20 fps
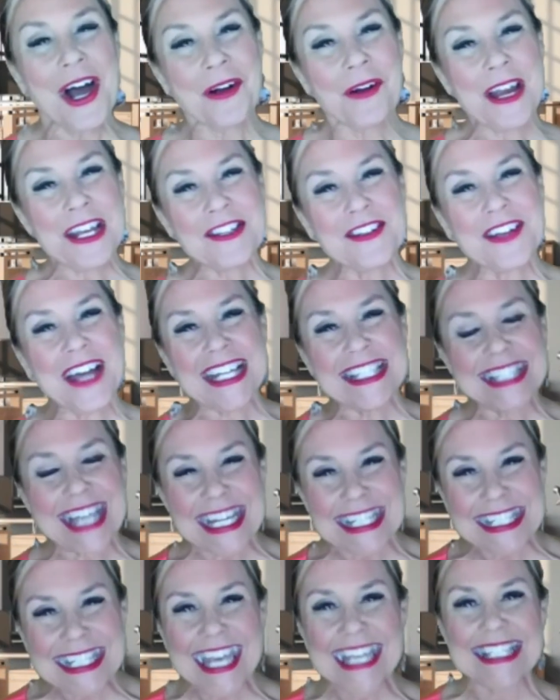All right, you guys,
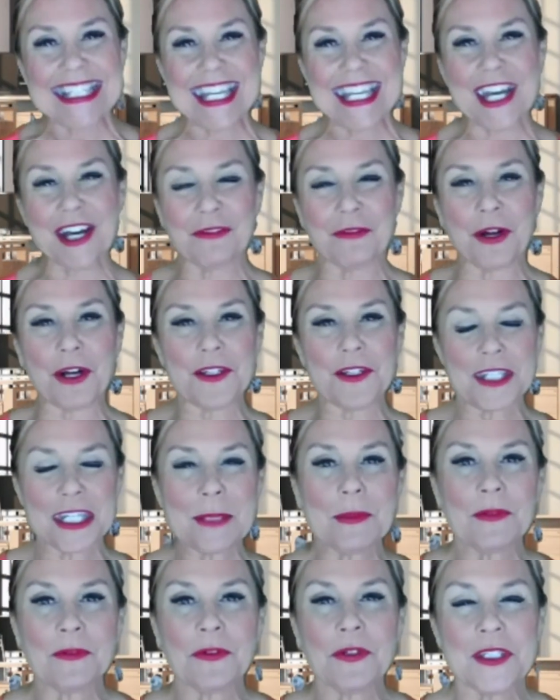that takes care of our
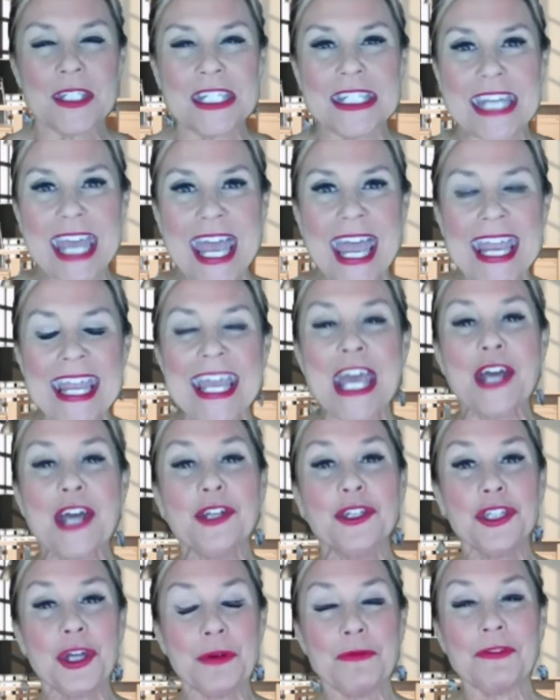tips for today.
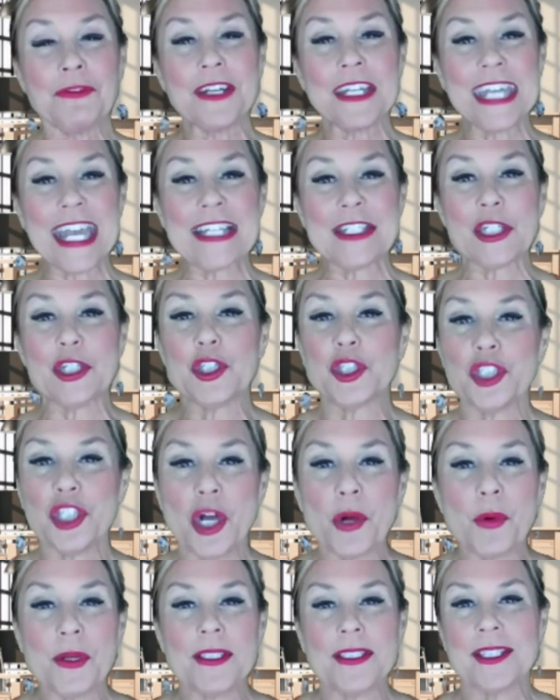Don't forget to
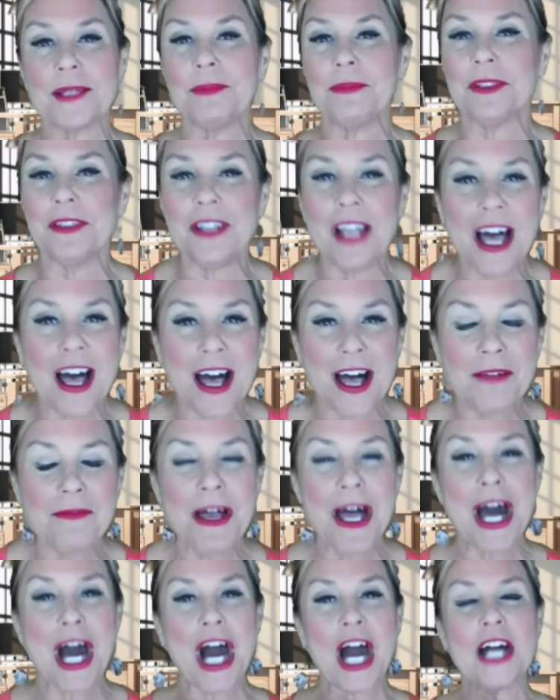show us some love
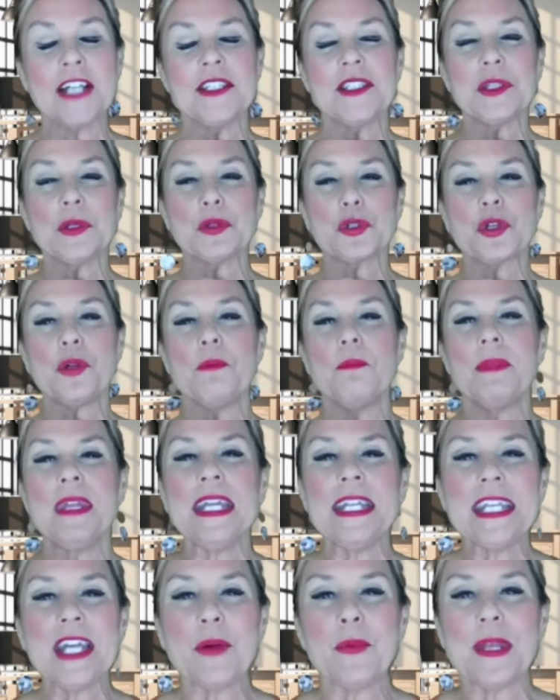on social
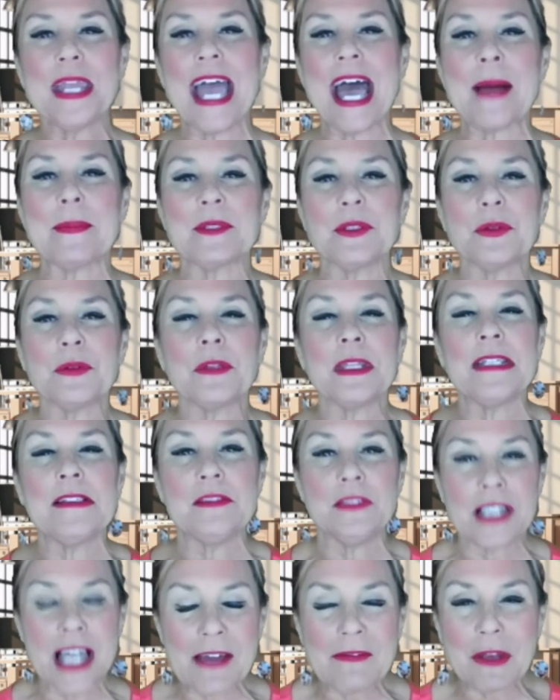media. We absolutely
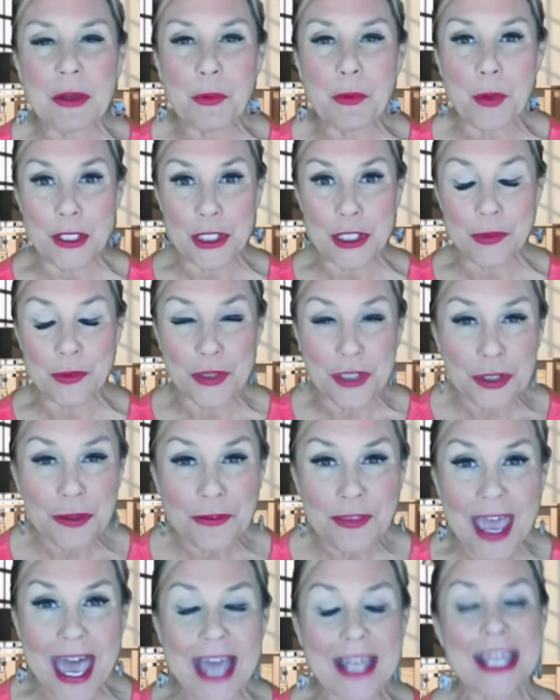love it when you
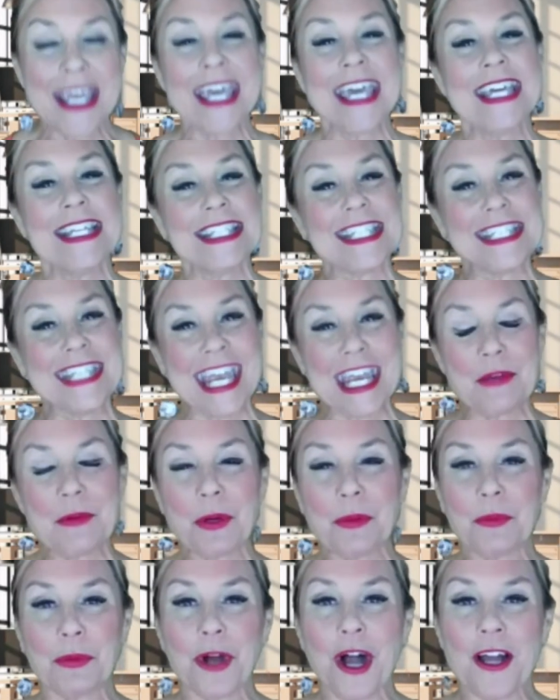do that. Today,
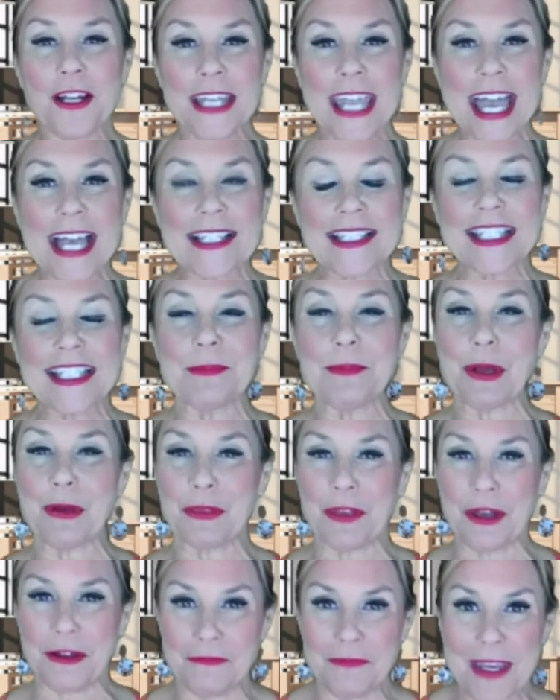we're broadcasting
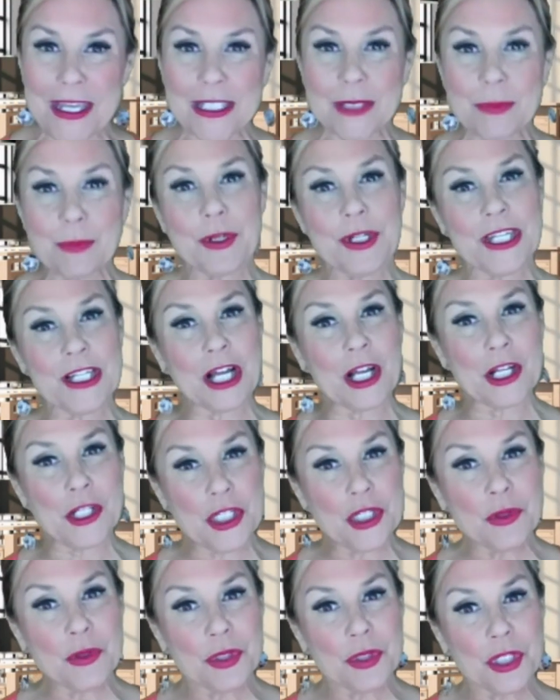both on Facebook and
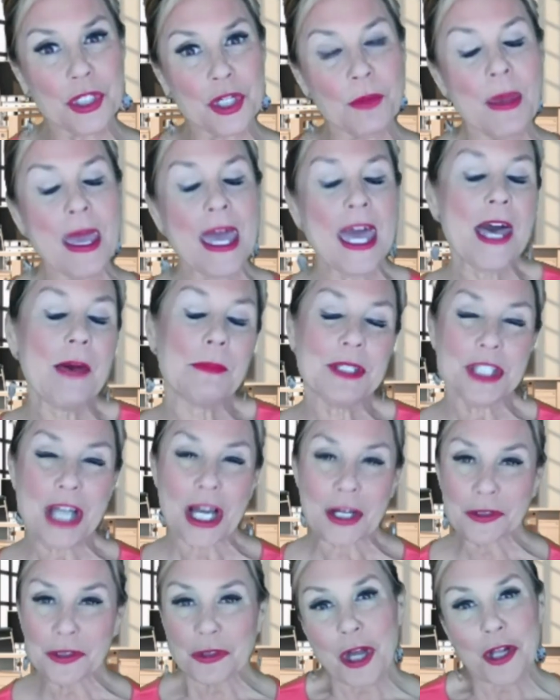on YouTube, but
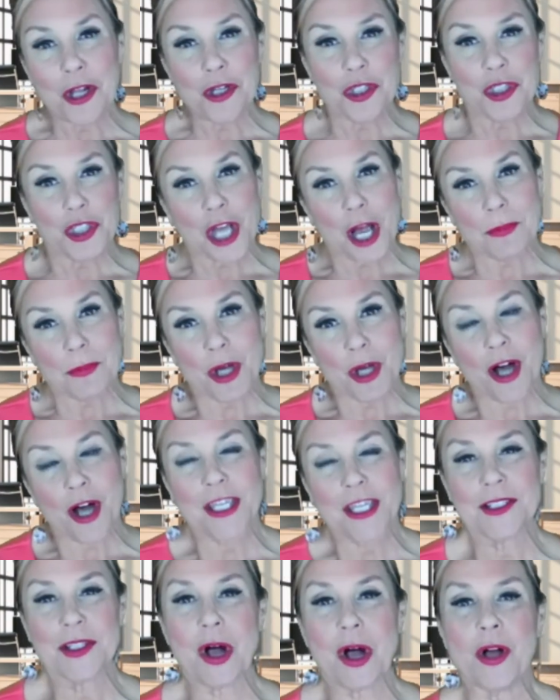Dr. Dawn's Shop
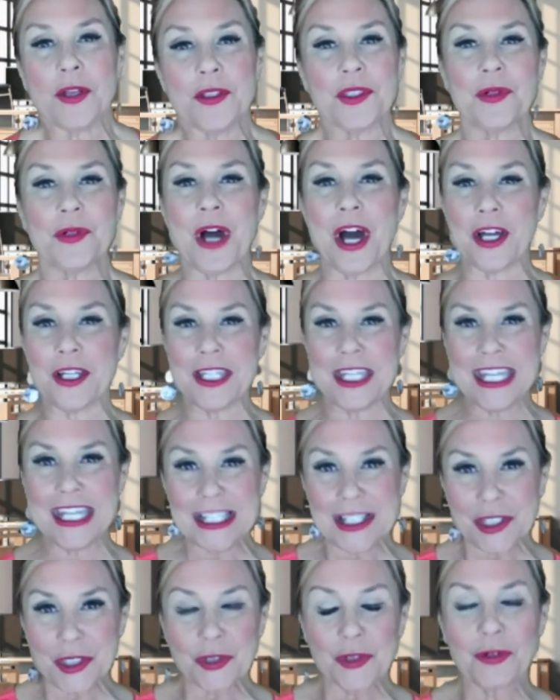Talk is also on
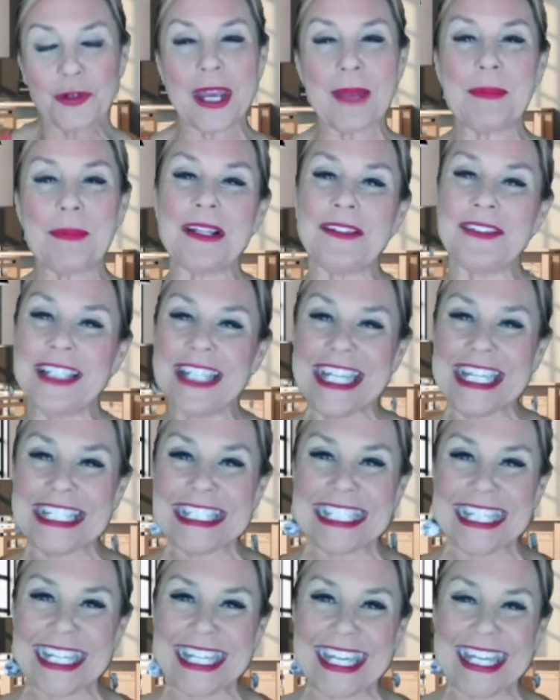Instagram,
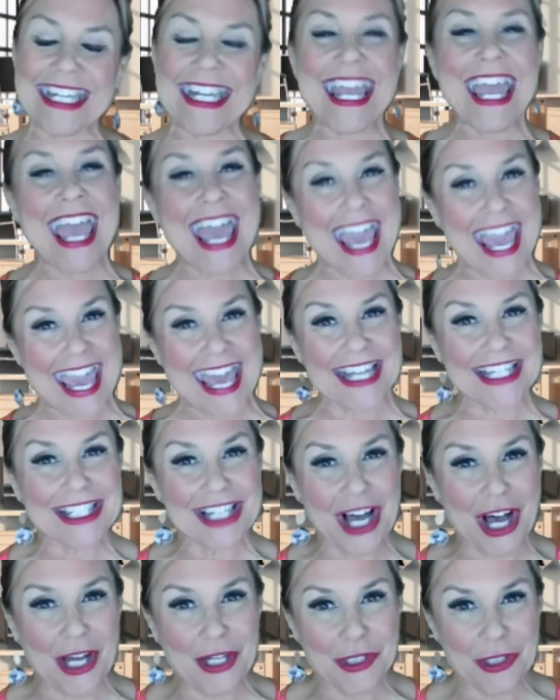LinkedIn,
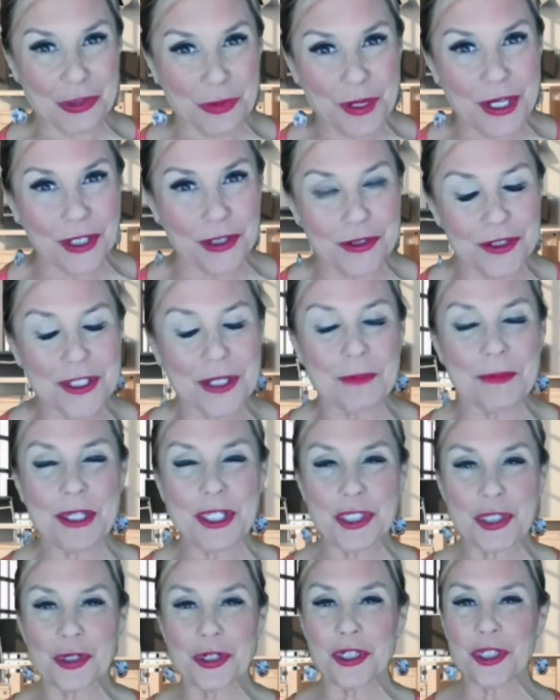and on Twitter. So
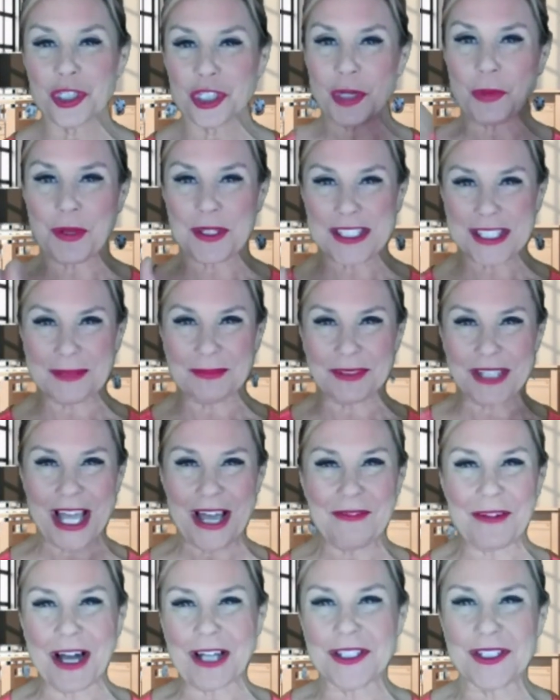be sure to show us some
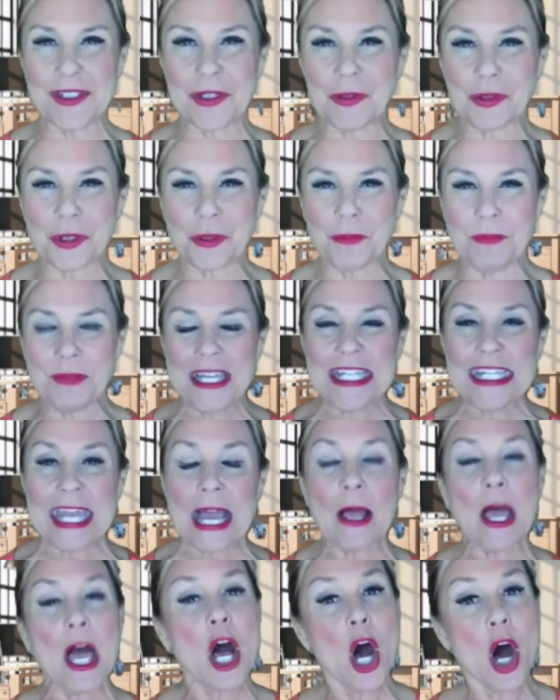love on social
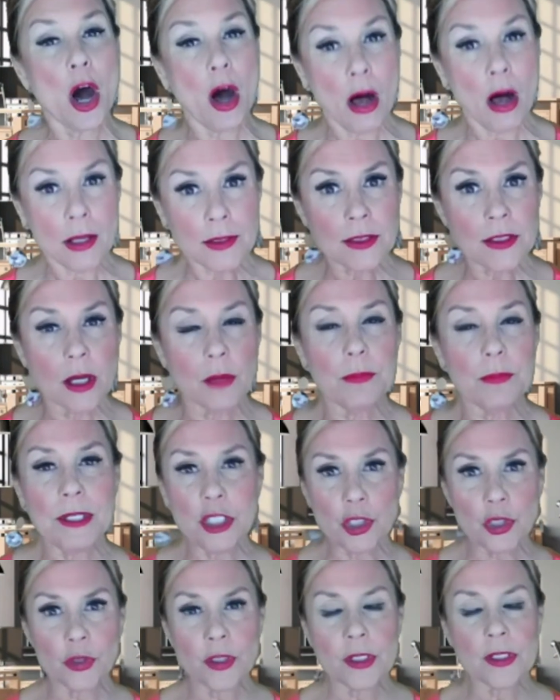media. Also,
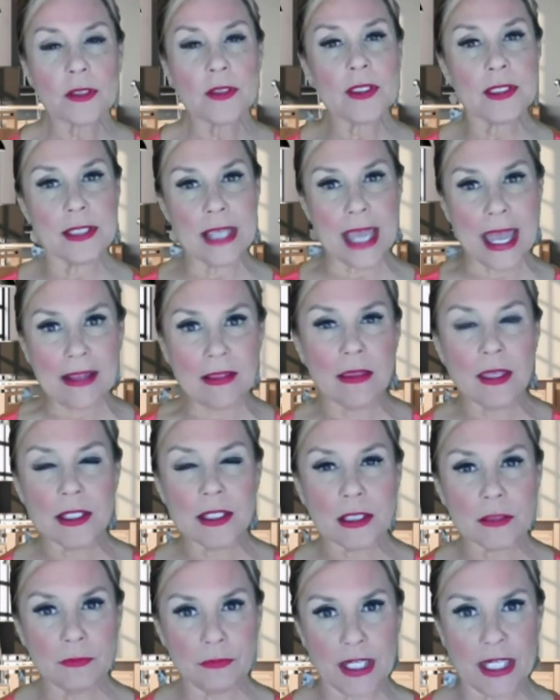be sure to send
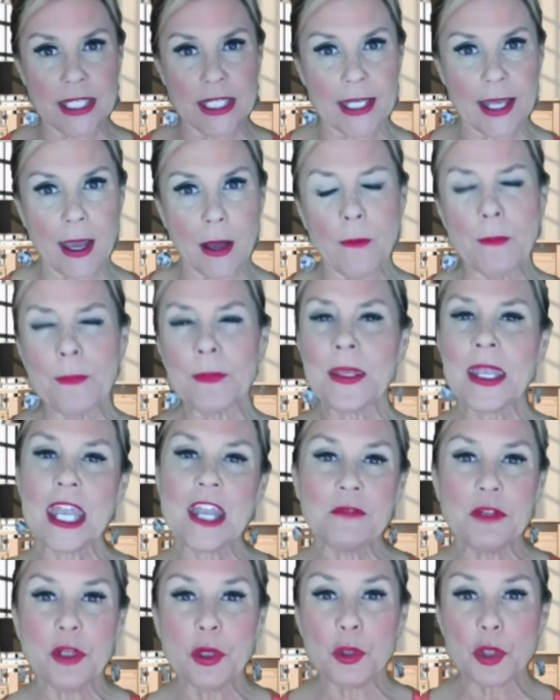this video.
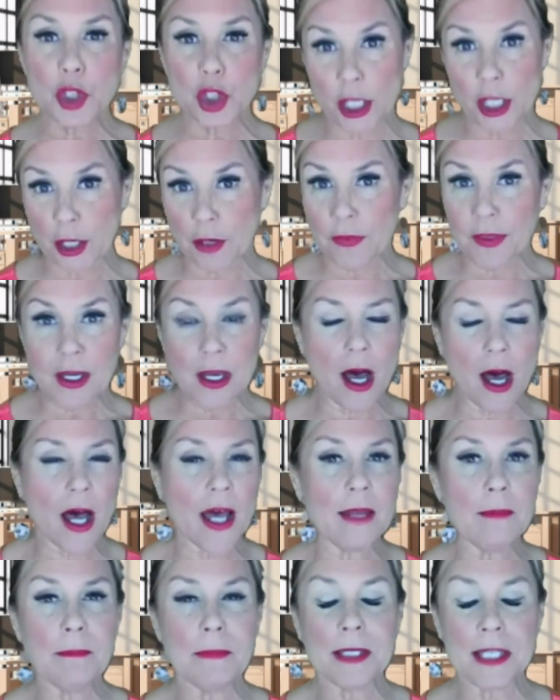If you'll share the
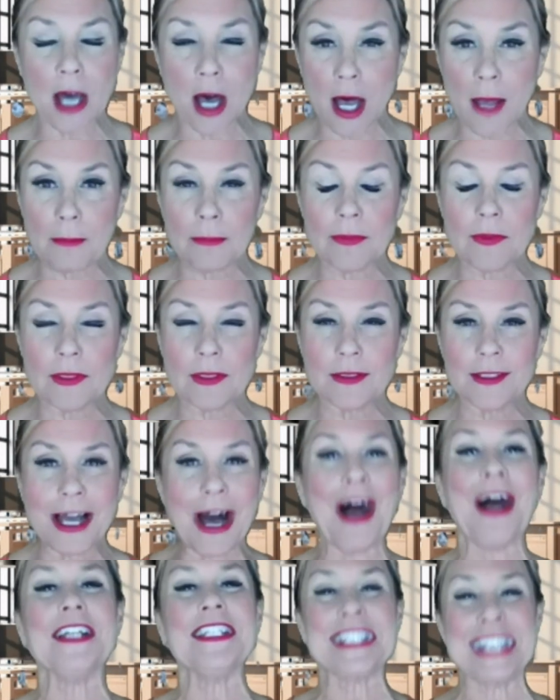
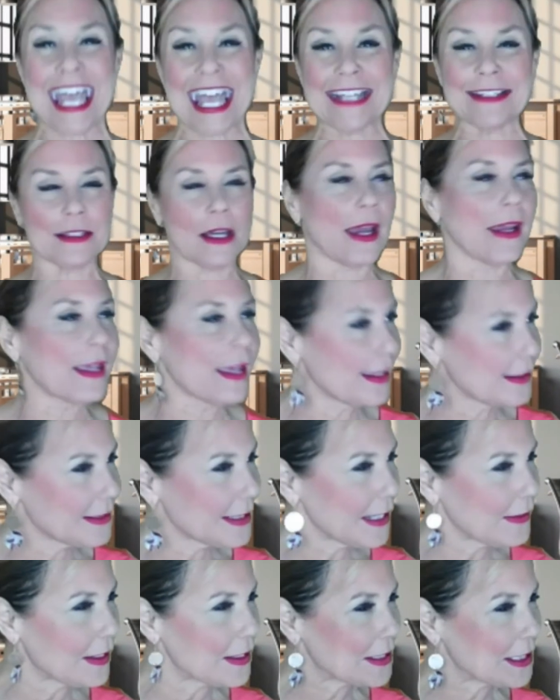content, I can't
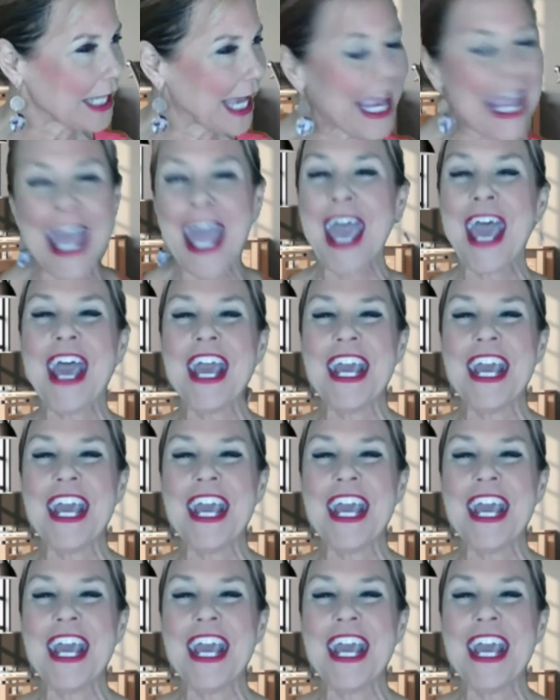say that today.